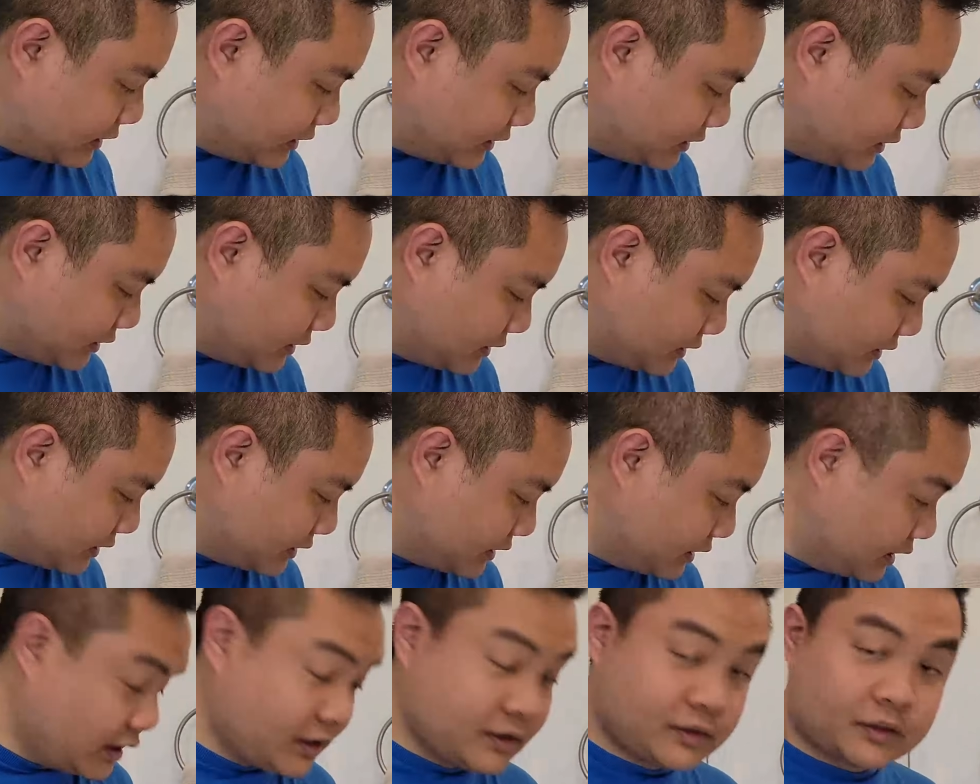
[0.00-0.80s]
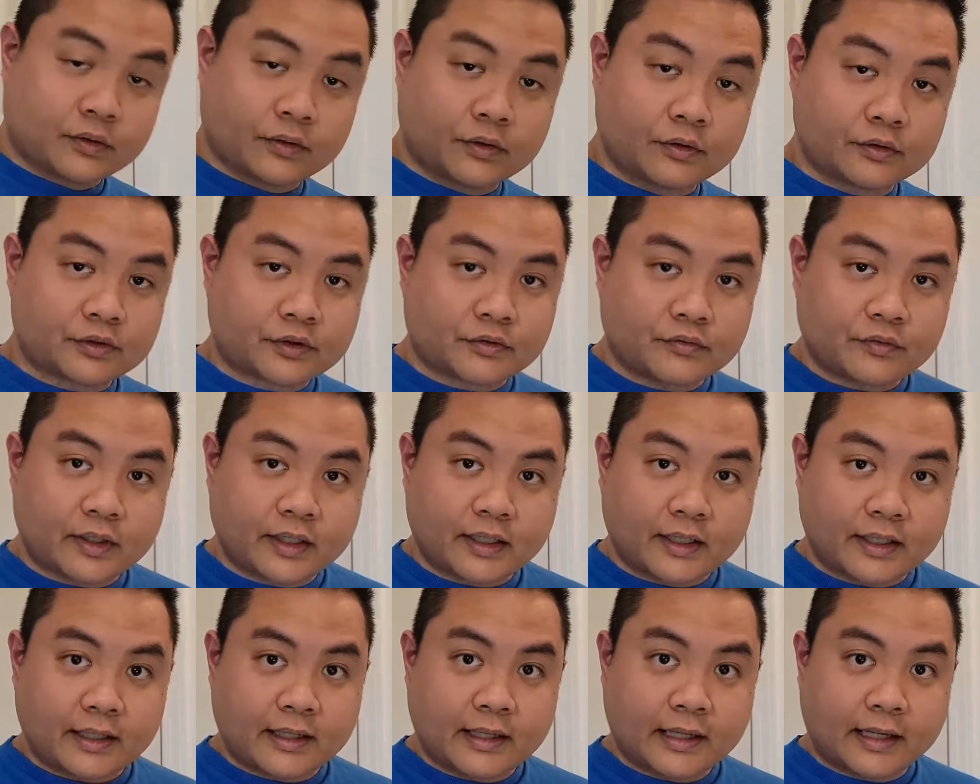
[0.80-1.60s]
So those are ready, and we're
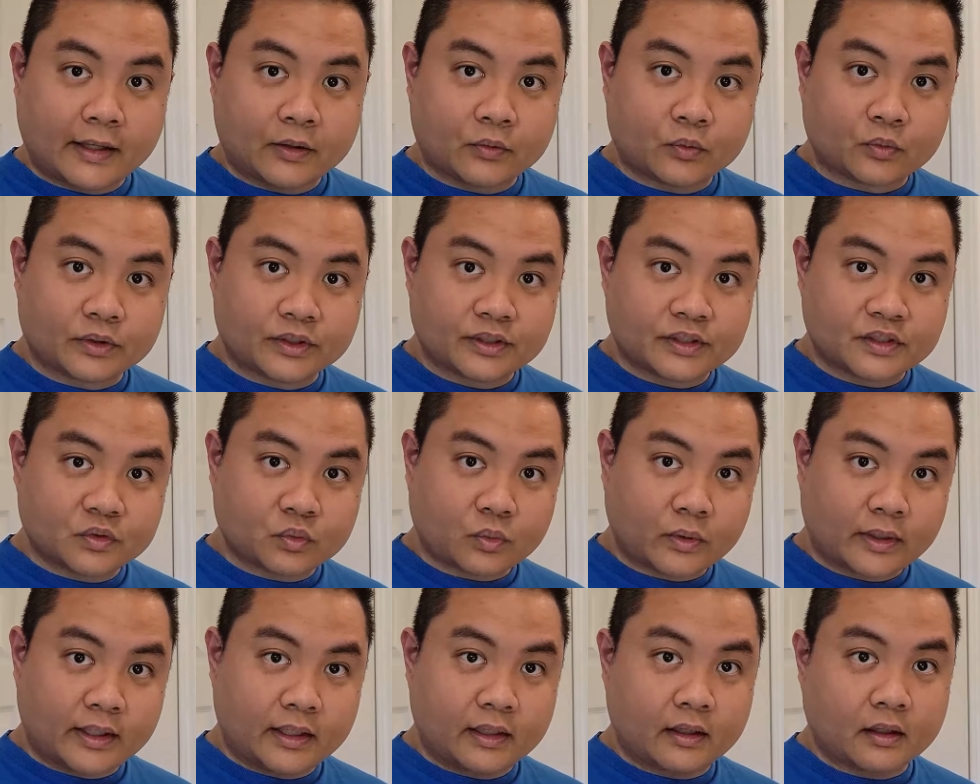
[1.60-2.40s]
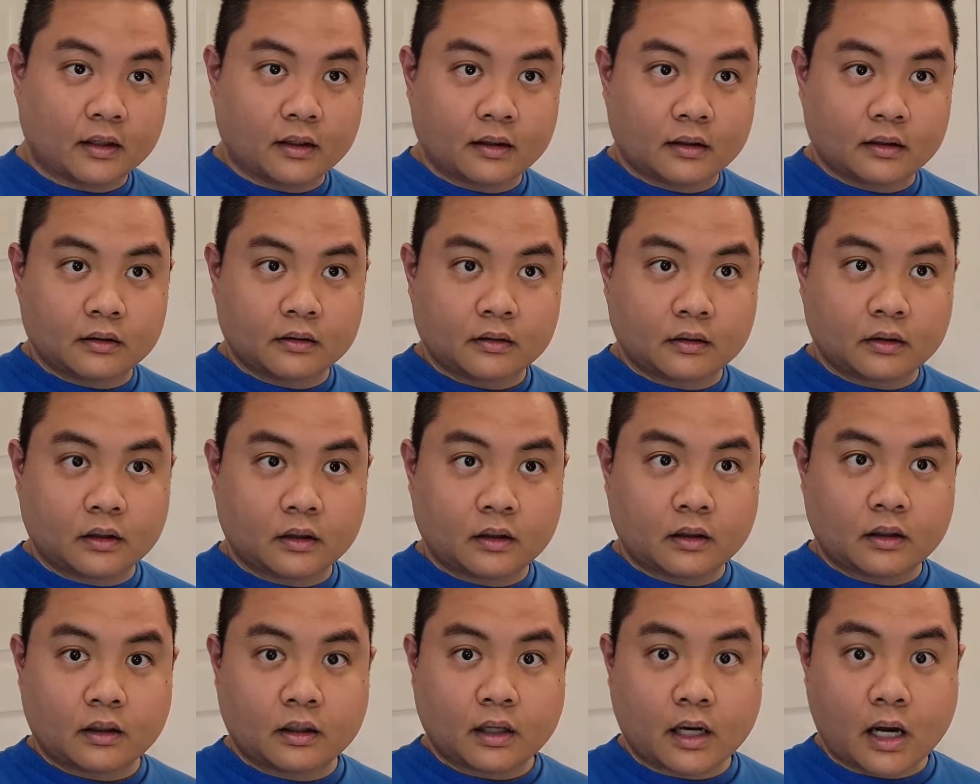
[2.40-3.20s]
just waiting on the hot
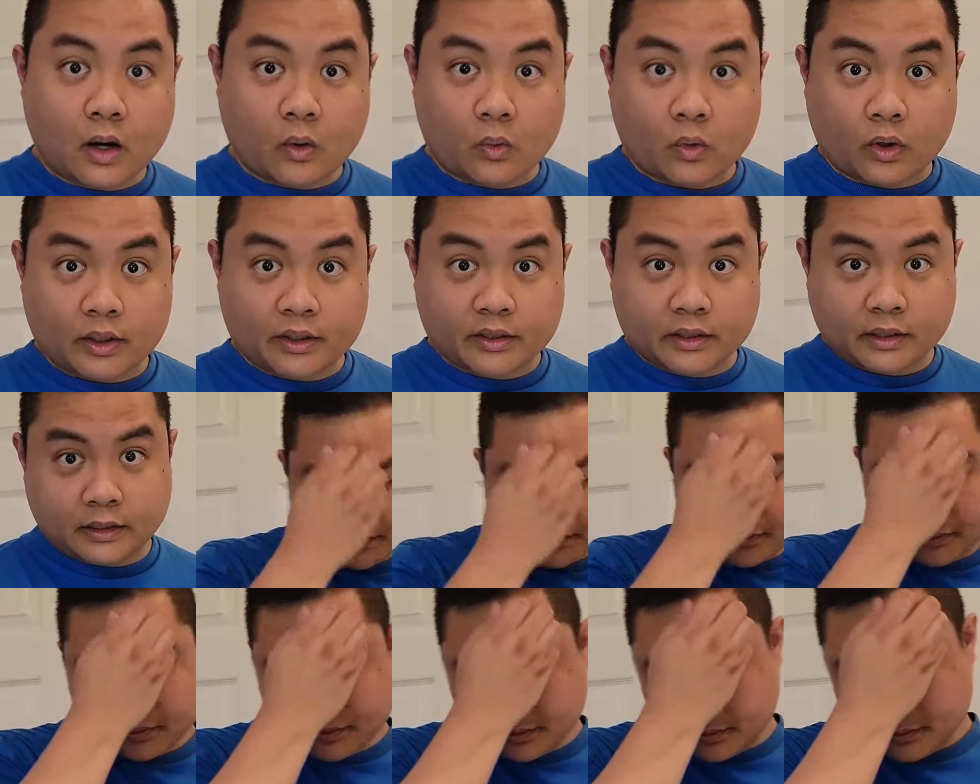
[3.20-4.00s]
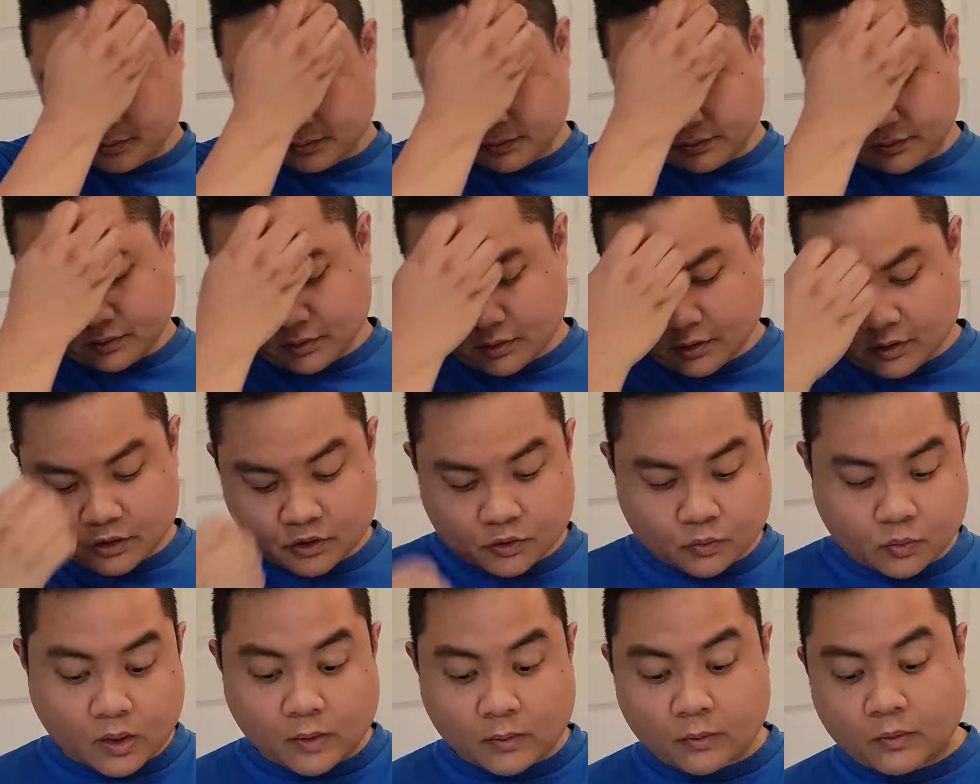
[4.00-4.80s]
water to heat up. So while we wait for
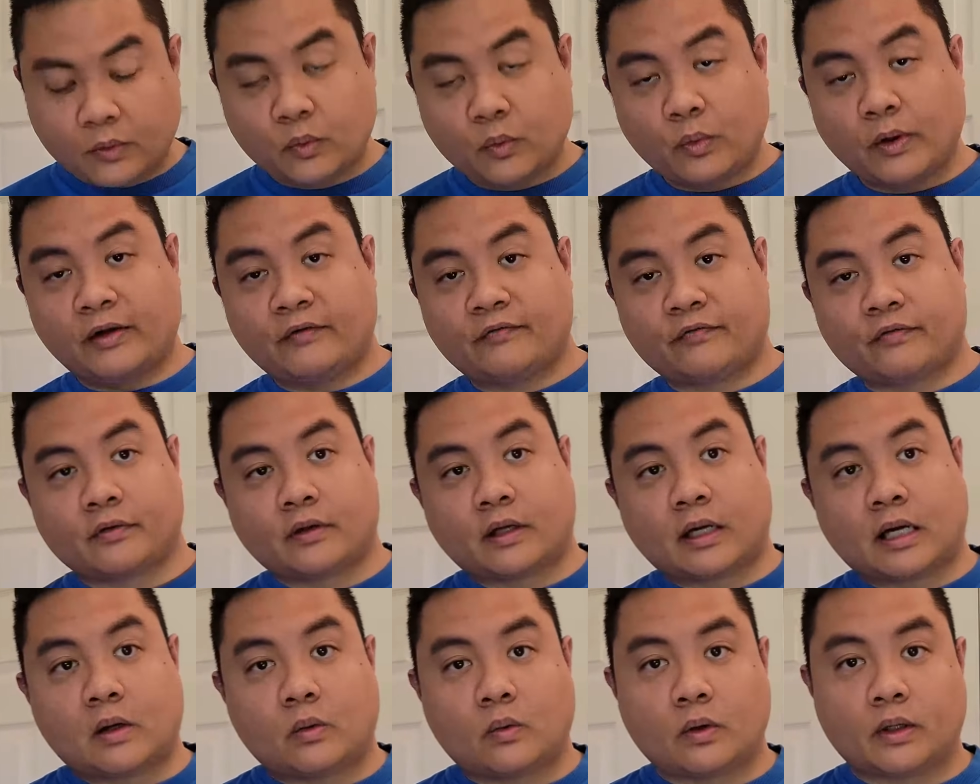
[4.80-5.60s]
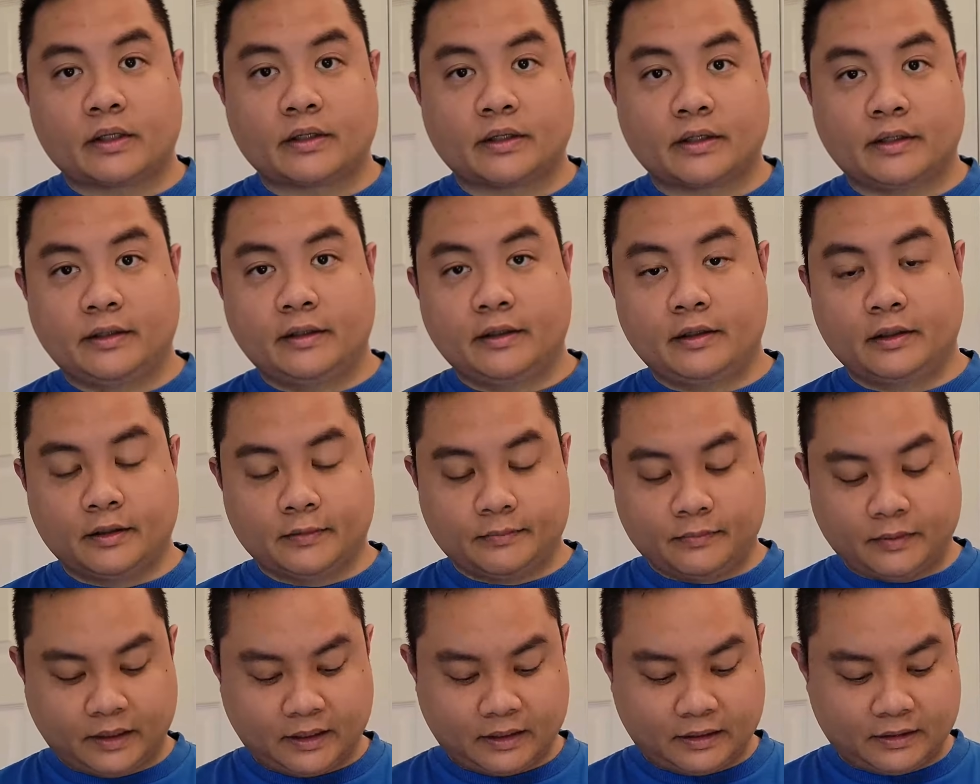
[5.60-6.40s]
the hot water to heat up, let's talk a little
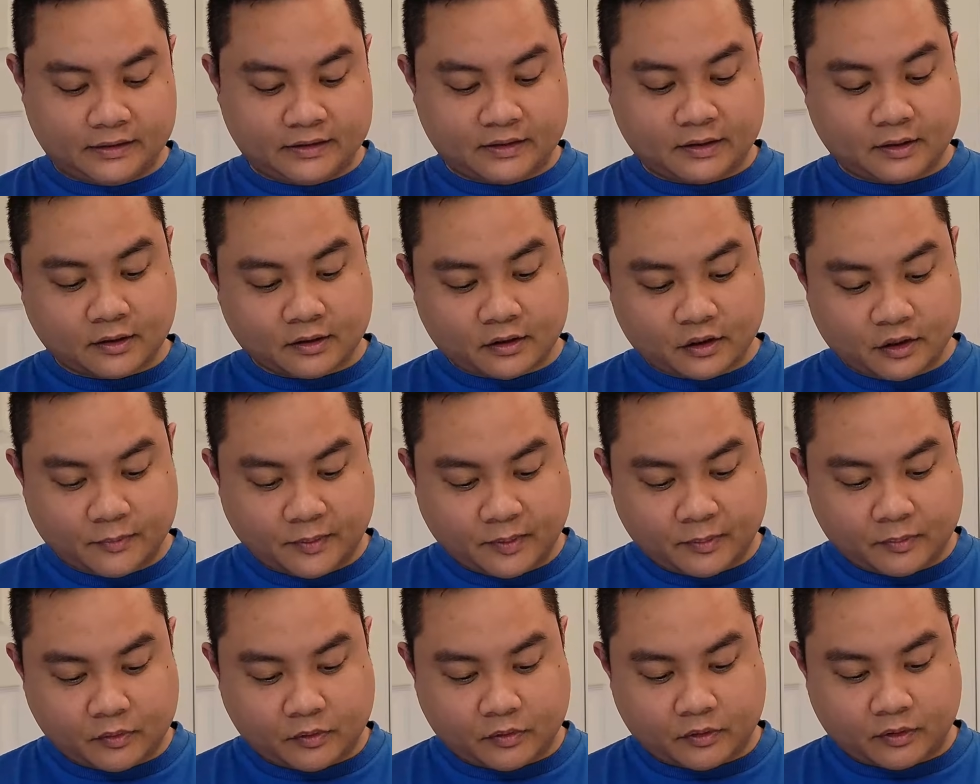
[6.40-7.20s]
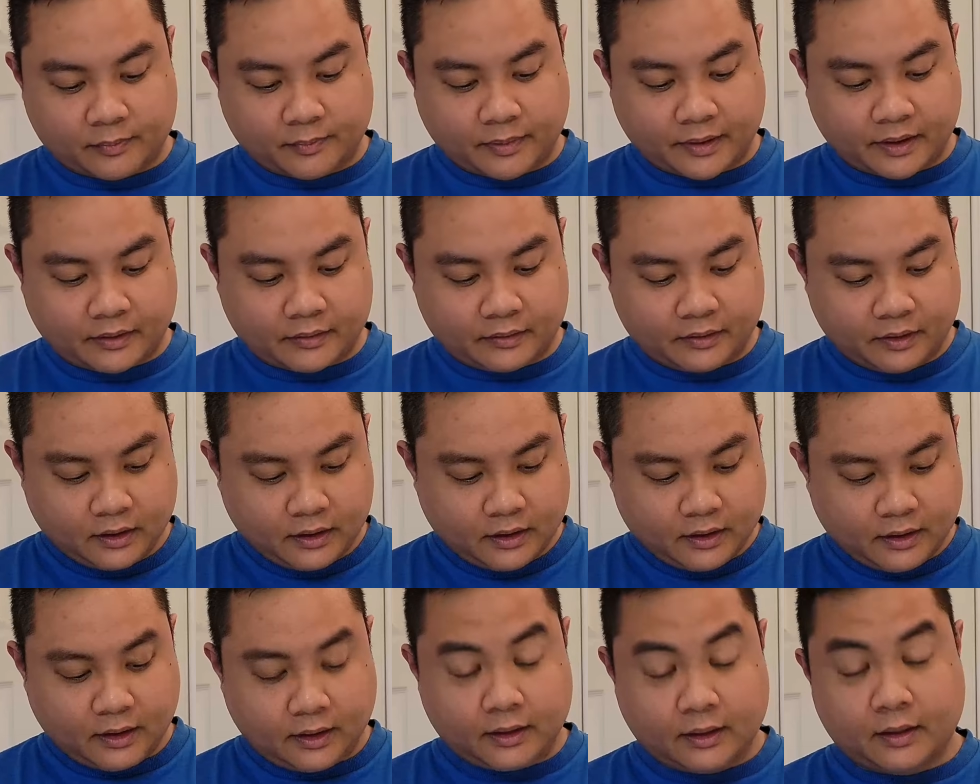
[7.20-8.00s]
bit more about
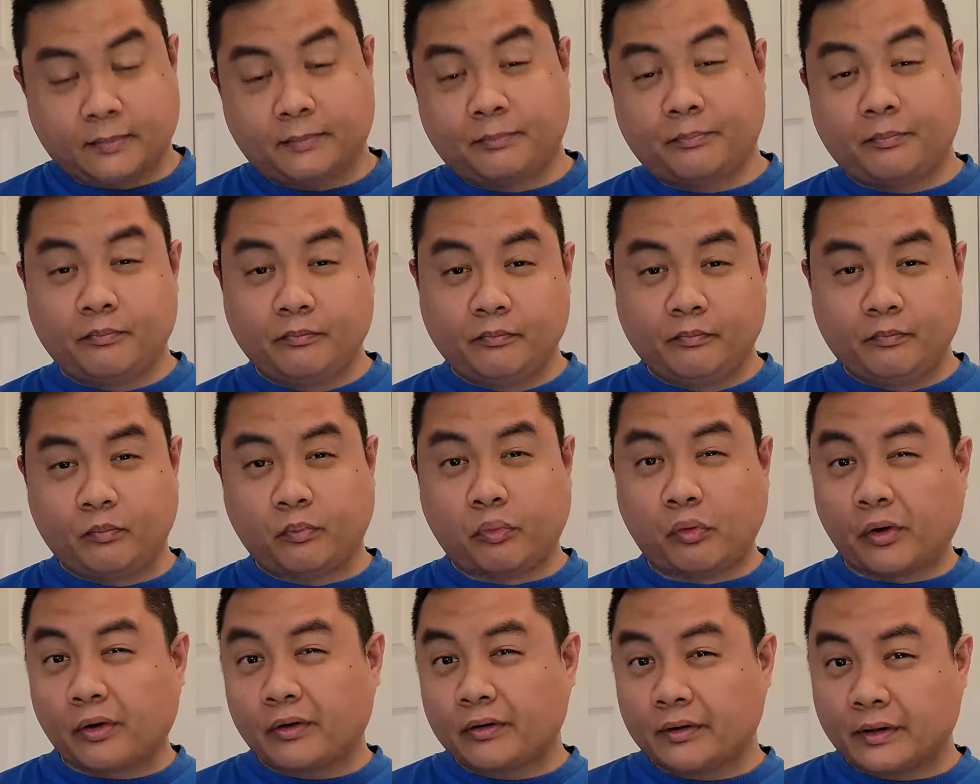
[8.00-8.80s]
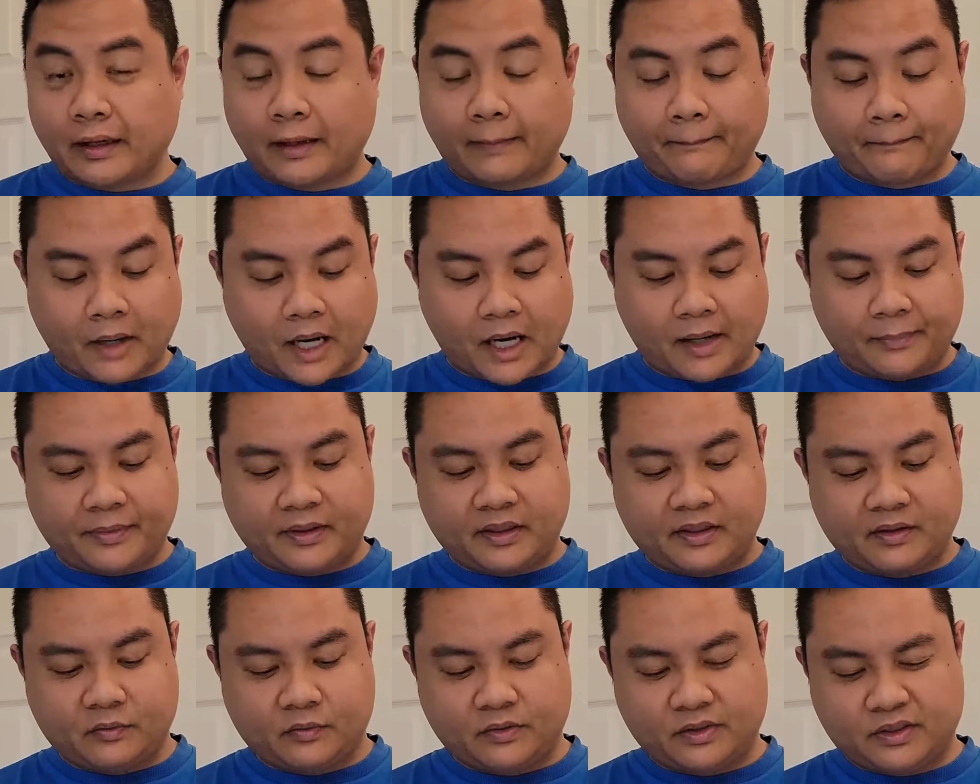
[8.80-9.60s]
boiling and popping, which is what a
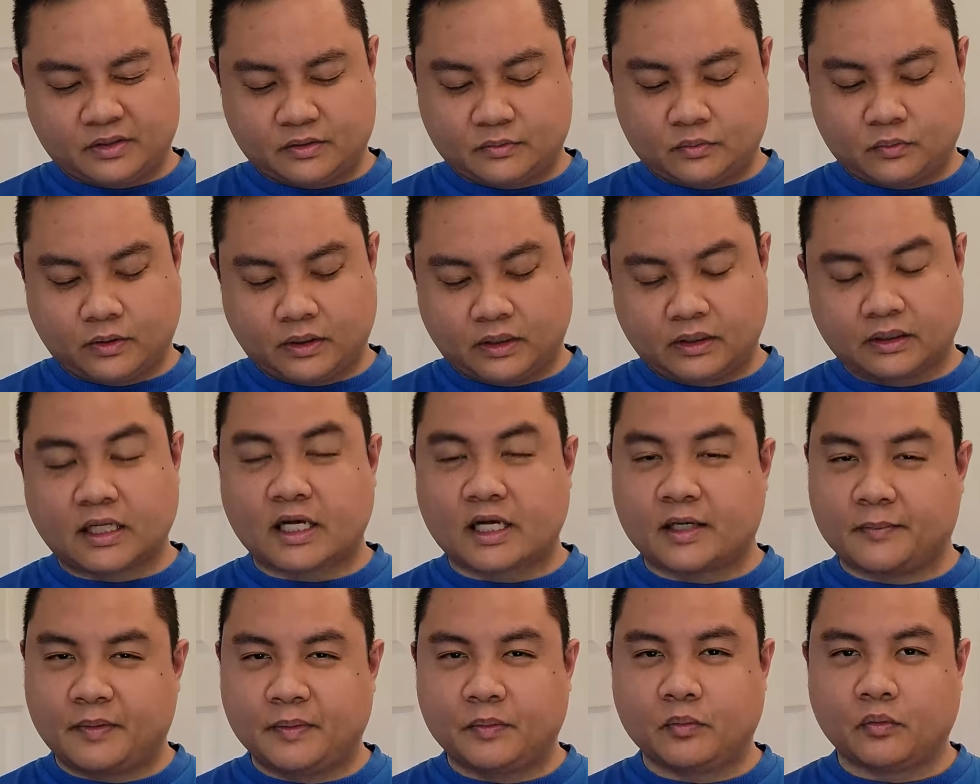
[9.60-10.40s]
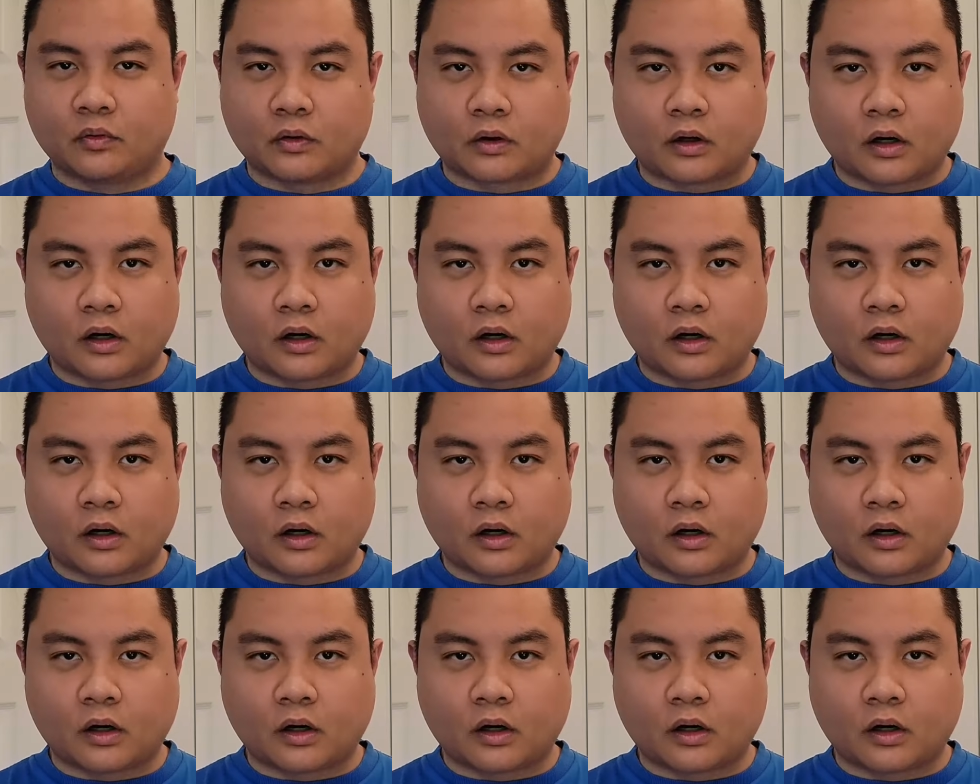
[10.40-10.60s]
lot of people will call this.